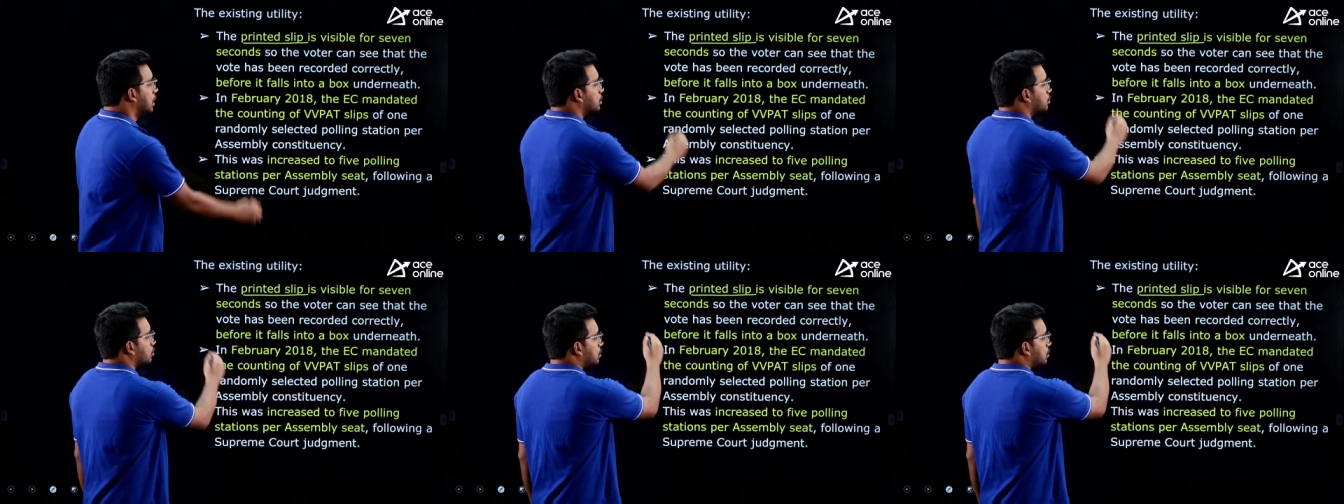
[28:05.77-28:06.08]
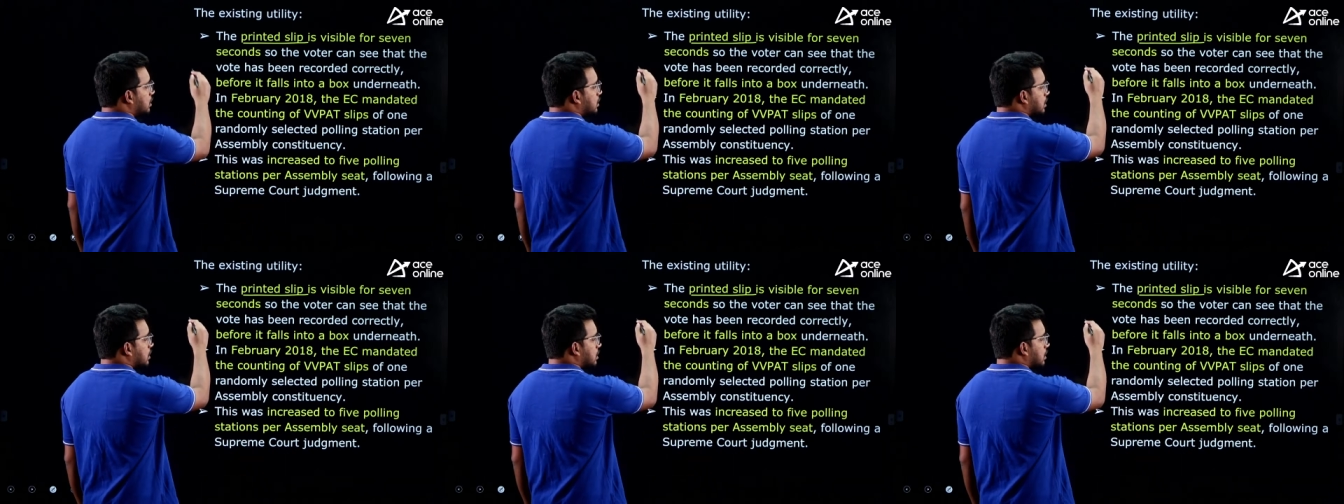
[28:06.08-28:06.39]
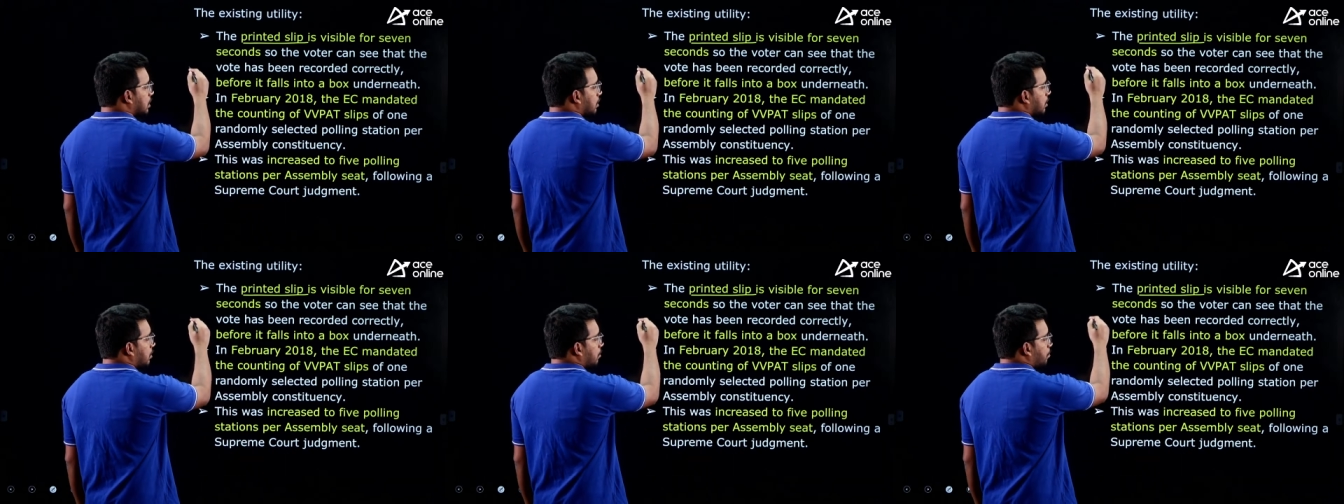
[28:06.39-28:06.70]
So, this is
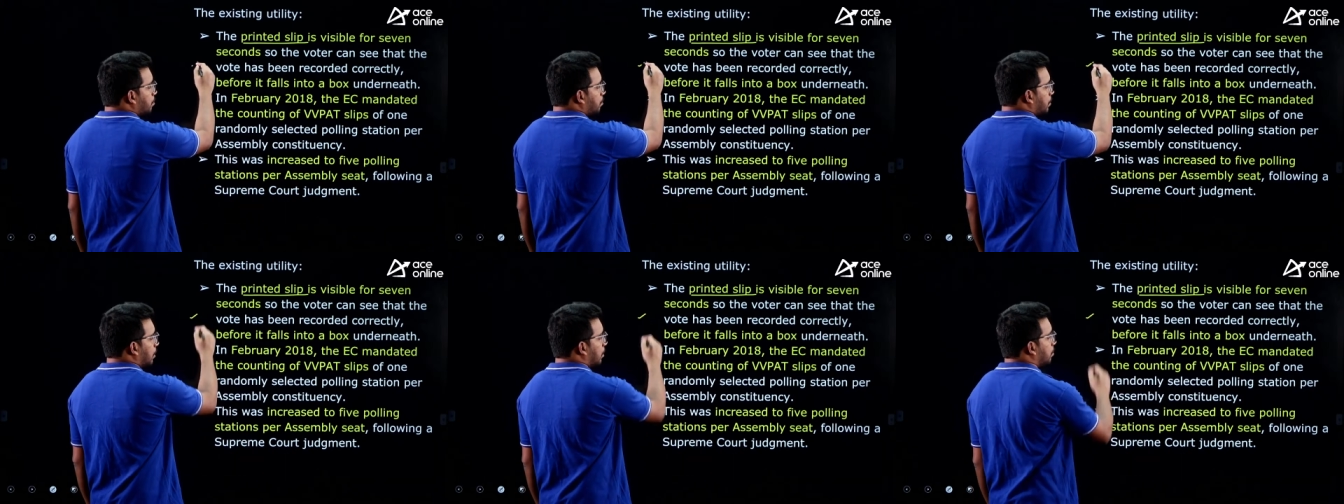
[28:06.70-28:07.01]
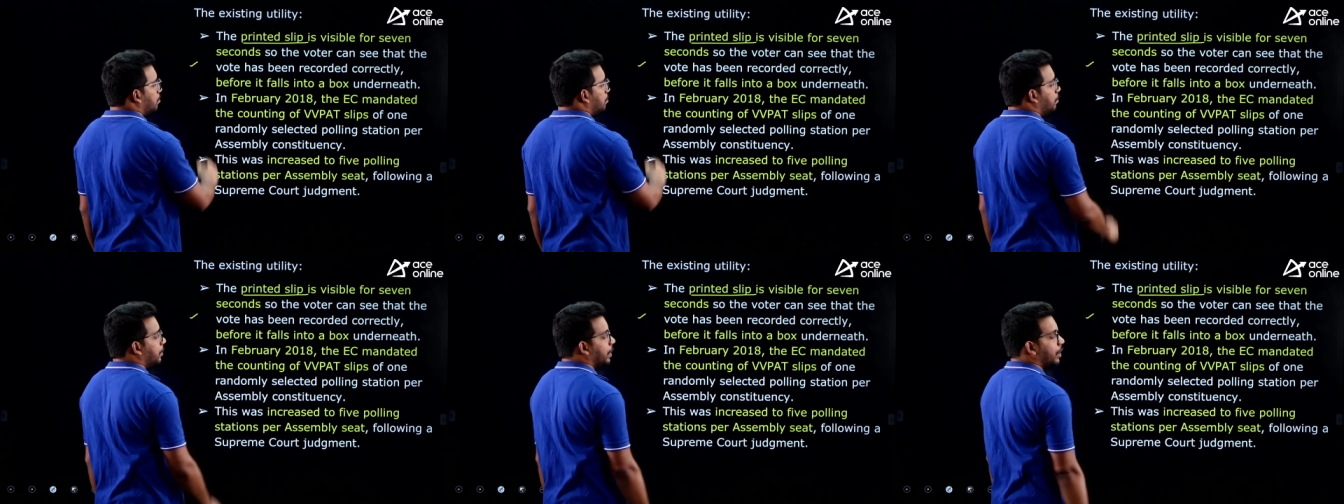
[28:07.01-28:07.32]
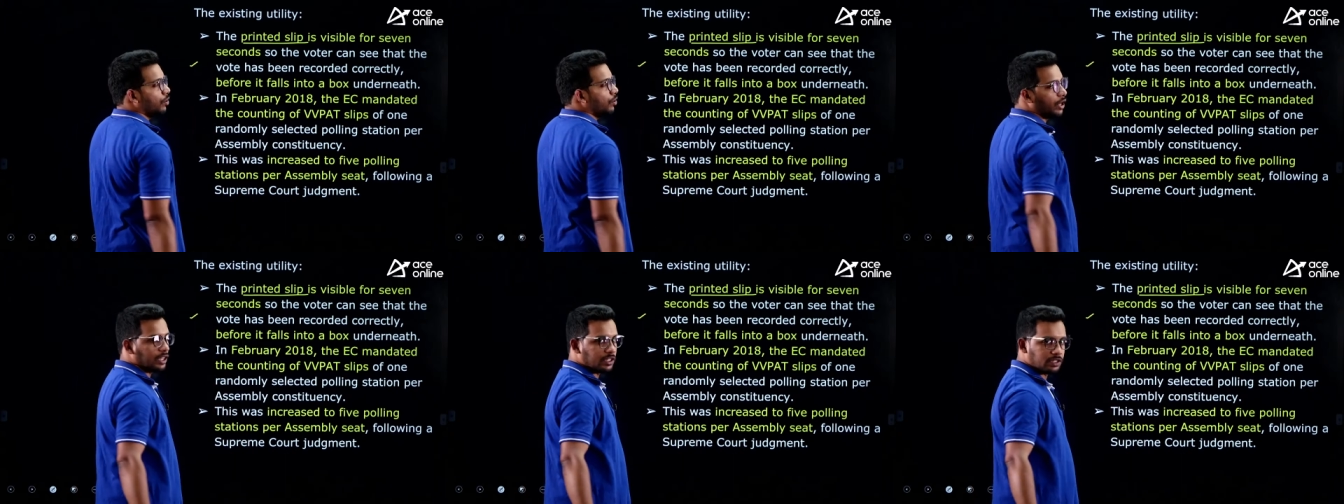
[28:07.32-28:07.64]
the uh,
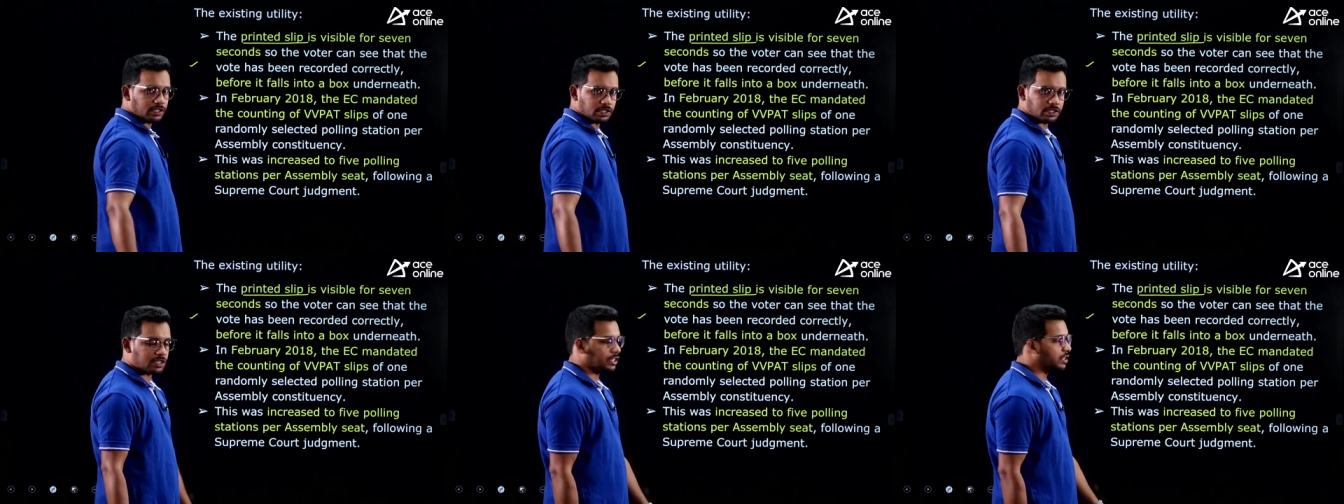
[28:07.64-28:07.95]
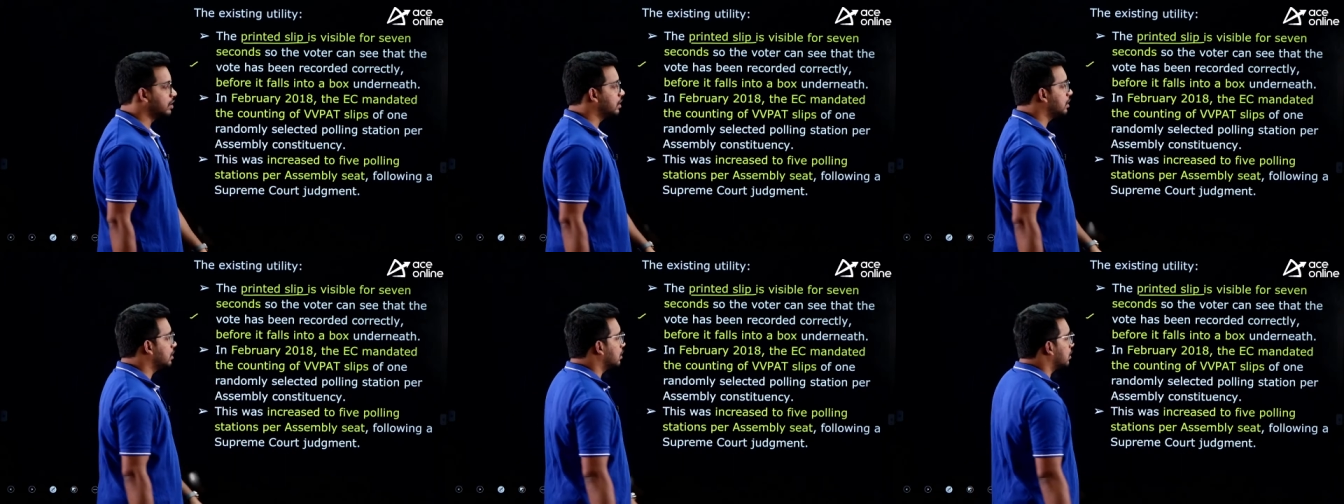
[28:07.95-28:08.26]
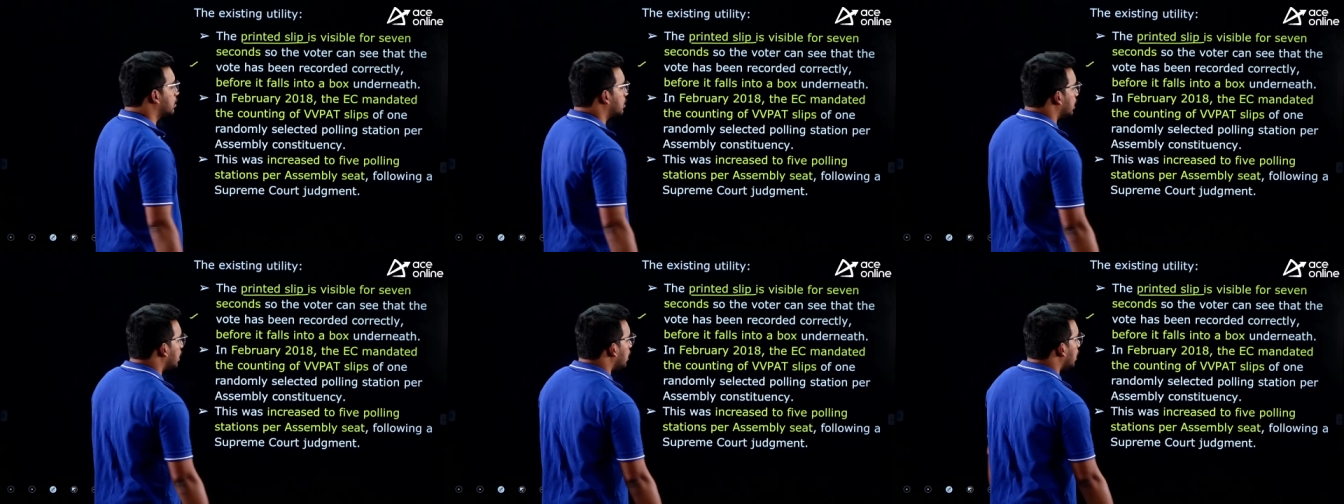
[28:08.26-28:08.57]
you know existing uh,
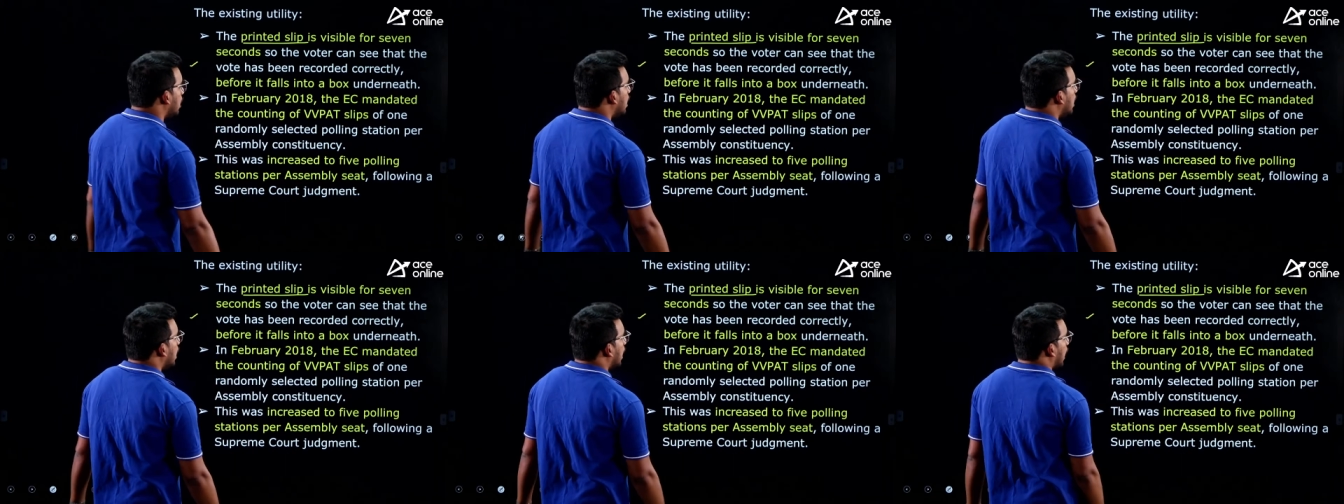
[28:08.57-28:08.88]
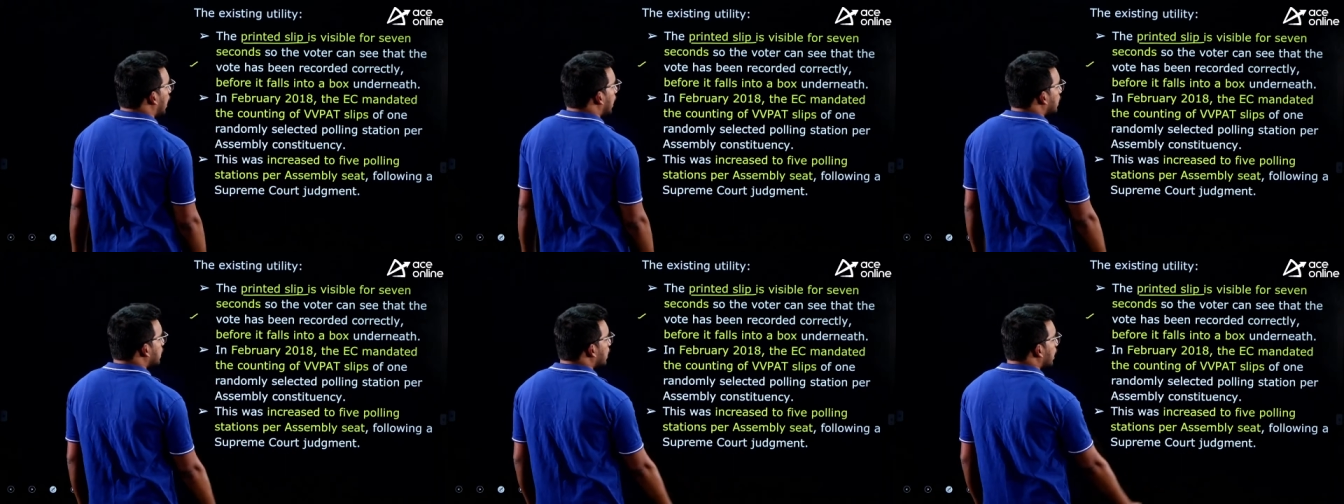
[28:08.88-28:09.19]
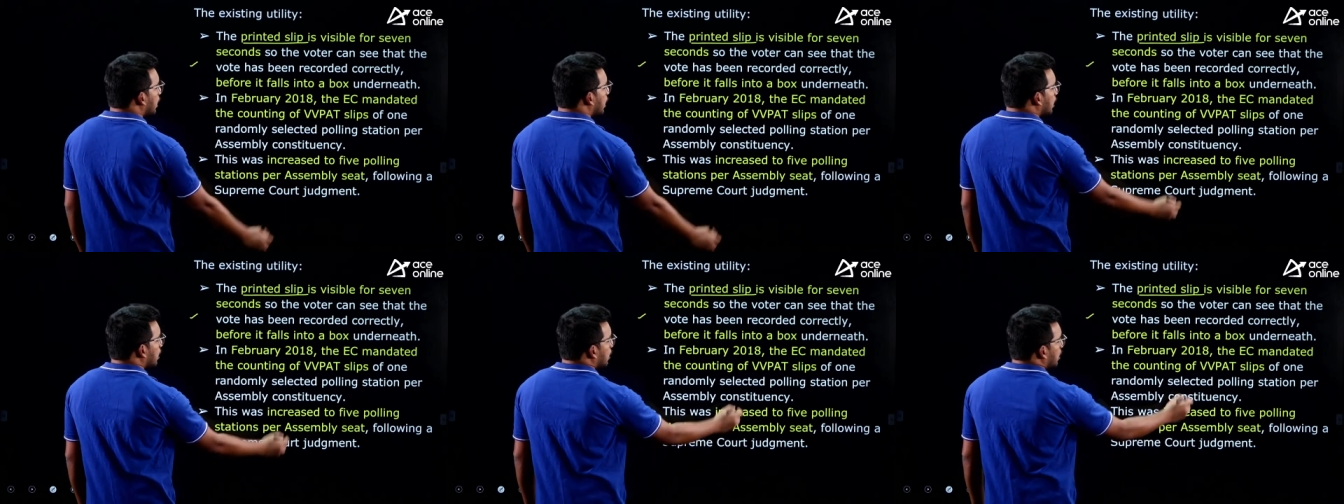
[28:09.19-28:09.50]
thing and
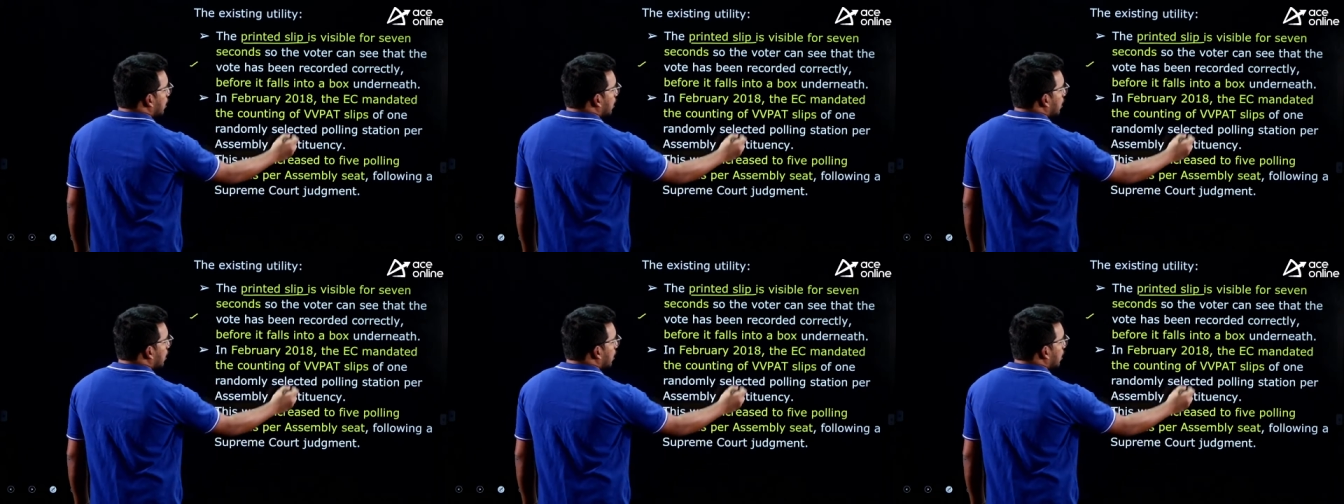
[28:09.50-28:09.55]
then